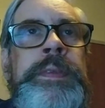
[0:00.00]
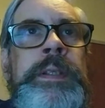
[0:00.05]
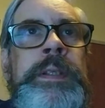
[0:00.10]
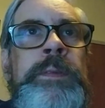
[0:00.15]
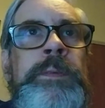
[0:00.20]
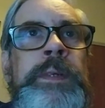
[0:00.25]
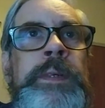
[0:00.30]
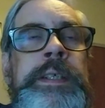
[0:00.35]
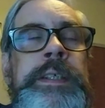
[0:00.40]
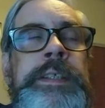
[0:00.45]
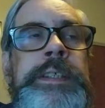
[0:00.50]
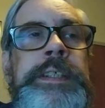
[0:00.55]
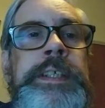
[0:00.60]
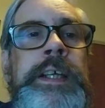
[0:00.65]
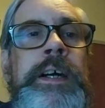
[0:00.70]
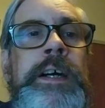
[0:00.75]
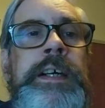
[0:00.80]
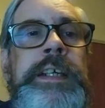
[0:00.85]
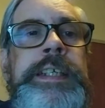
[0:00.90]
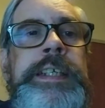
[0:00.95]
one of the
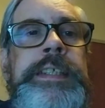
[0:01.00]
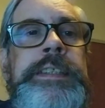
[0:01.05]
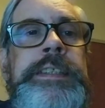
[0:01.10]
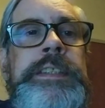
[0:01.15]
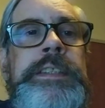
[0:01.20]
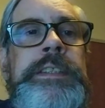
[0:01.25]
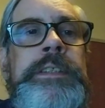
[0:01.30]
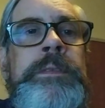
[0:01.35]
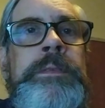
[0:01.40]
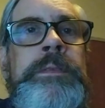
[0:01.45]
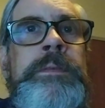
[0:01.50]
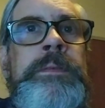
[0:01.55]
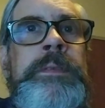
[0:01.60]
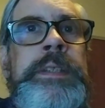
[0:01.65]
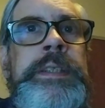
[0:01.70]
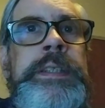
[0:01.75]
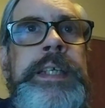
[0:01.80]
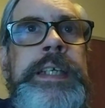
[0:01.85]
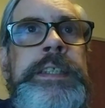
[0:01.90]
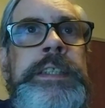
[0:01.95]
Audis,
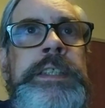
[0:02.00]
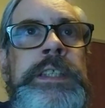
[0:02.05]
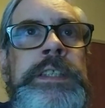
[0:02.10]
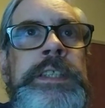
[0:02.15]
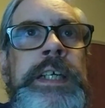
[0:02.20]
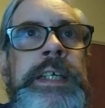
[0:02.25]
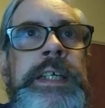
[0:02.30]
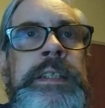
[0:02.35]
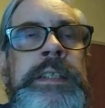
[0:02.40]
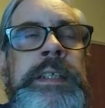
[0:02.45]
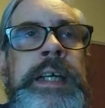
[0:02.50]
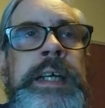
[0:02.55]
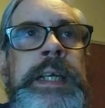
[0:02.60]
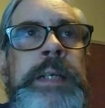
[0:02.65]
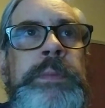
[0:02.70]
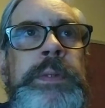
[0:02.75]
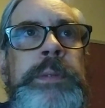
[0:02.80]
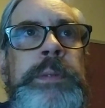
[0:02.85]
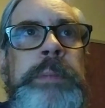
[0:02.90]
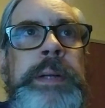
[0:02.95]
when they just gotten
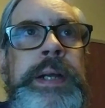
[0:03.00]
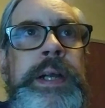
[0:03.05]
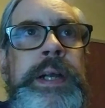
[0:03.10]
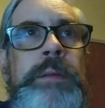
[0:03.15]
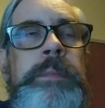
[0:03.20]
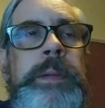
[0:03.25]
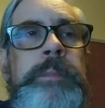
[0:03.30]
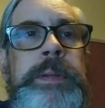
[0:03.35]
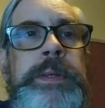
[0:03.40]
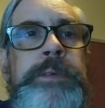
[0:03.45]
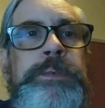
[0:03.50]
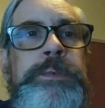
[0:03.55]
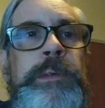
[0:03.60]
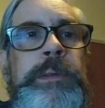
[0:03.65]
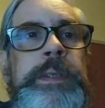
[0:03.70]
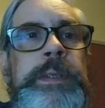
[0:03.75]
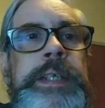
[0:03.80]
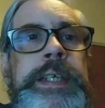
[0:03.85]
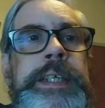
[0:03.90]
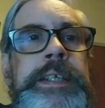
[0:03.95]
hybrid power, but
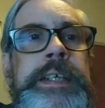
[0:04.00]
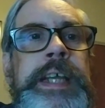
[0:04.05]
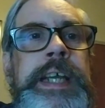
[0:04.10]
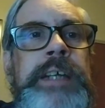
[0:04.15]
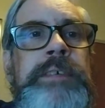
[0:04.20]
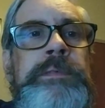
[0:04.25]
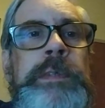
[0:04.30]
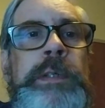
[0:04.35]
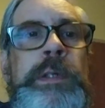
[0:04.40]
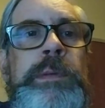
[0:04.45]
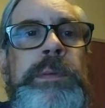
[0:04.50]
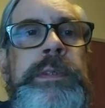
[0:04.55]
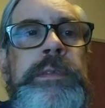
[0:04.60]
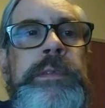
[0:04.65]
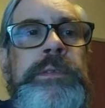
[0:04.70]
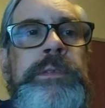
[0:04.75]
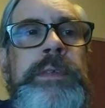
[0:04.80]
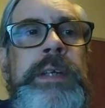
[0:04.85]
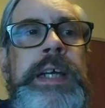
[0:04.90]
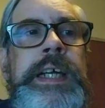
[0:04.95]
before they could have all-wheel
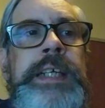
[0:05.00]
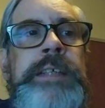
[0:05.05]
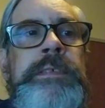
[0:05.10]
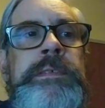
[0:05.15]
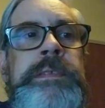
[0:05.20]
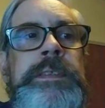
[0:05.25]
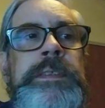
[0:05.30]
drive.